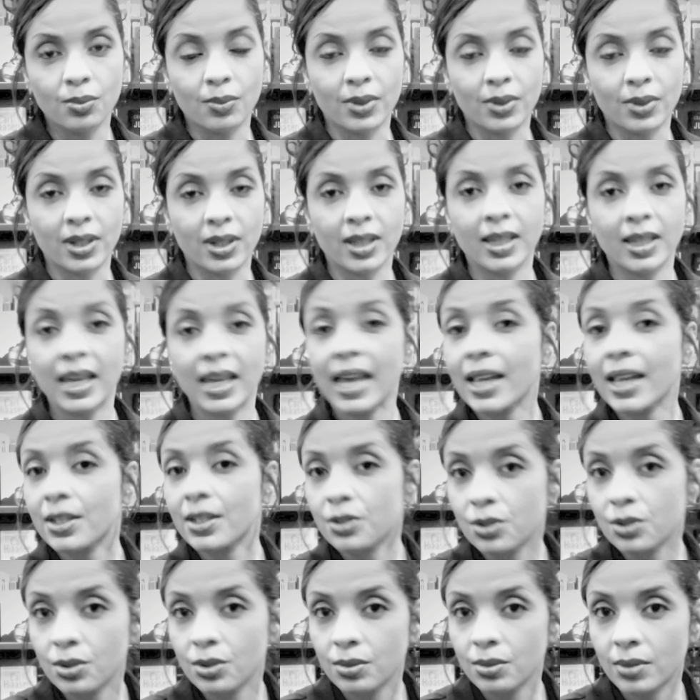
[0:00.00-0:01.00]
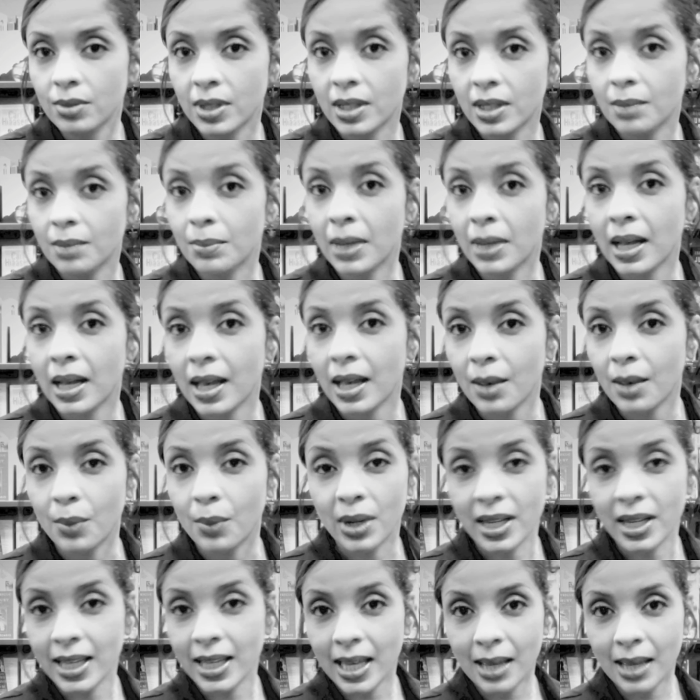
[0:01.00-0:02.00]
what it can't do, what it can buy,
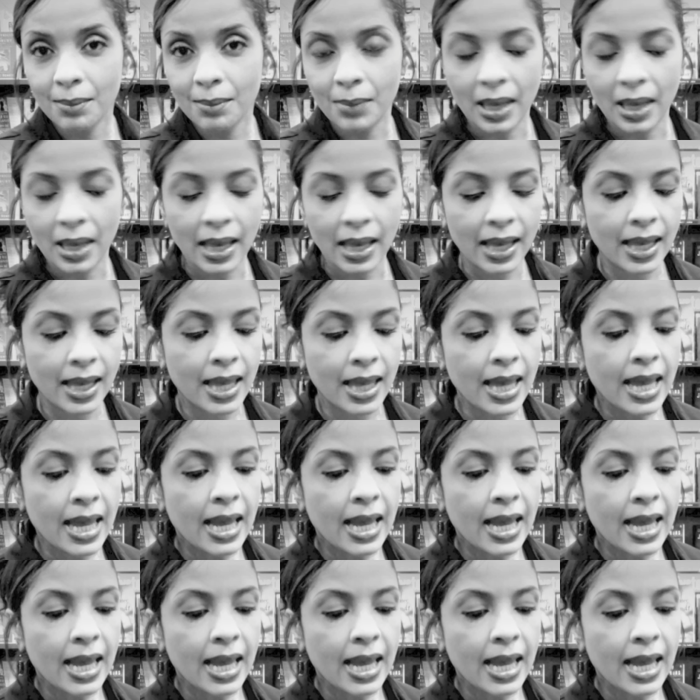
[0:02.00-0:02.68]
what it can't buy,